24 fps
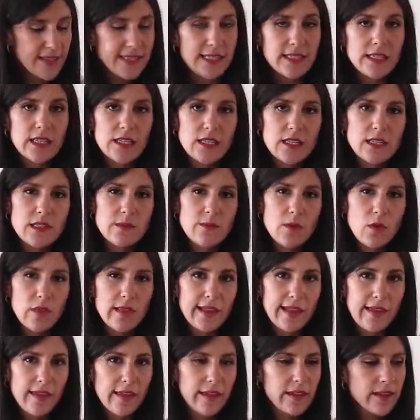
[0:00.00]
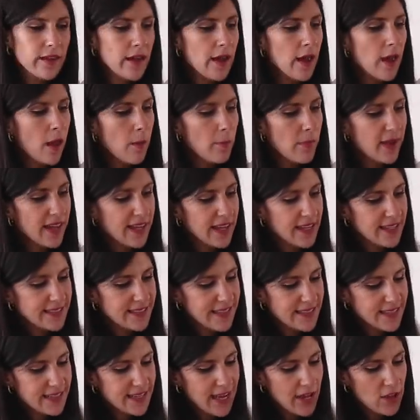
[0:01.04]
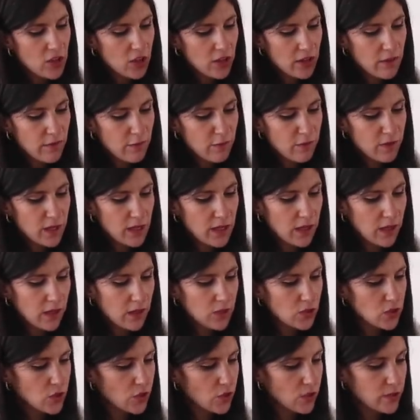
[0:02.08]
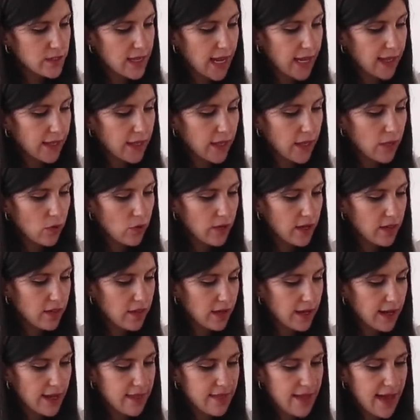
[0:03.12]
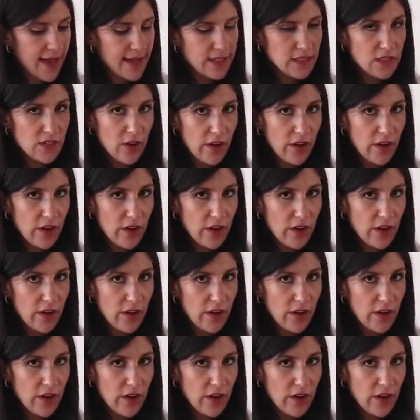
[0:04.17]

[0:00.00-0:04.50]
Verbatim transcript: This is in a smooth leather, but it doesn't actually feel too delicate or anything like that,